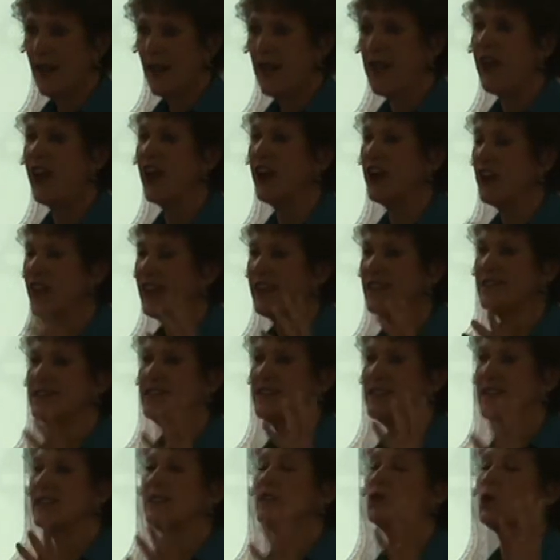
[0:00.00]
there
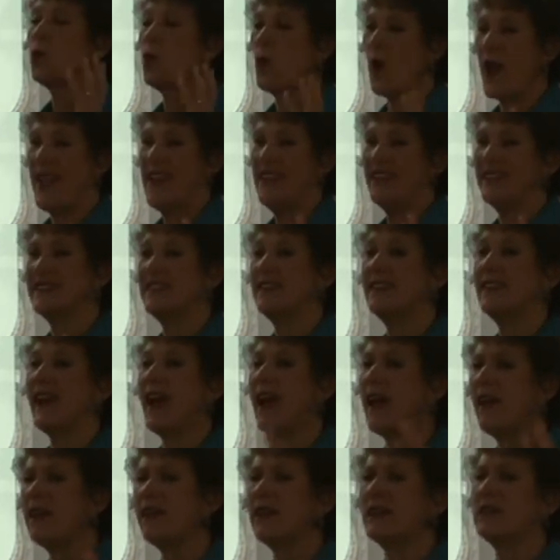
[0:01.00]
is this weight
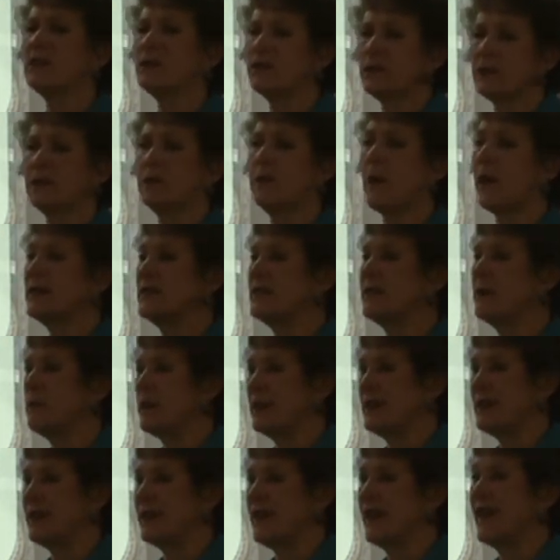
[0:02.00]
and this
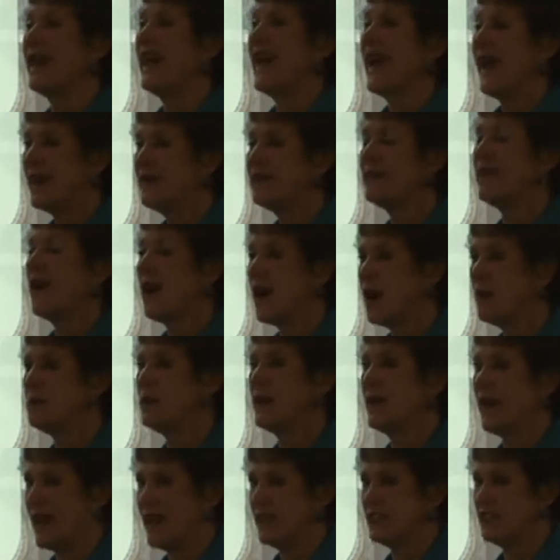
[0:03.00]
responsibility and
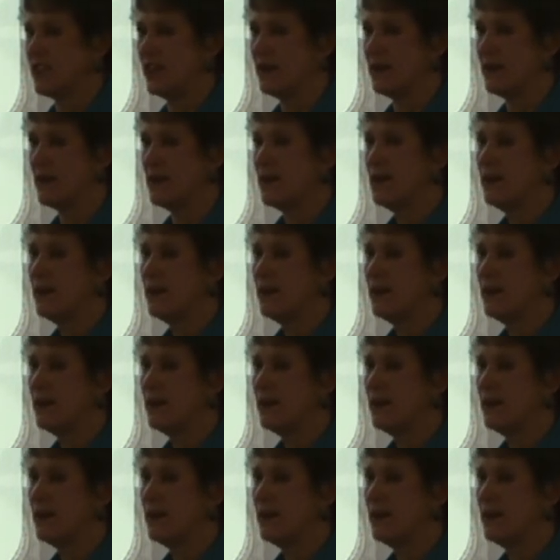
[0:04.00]
obligation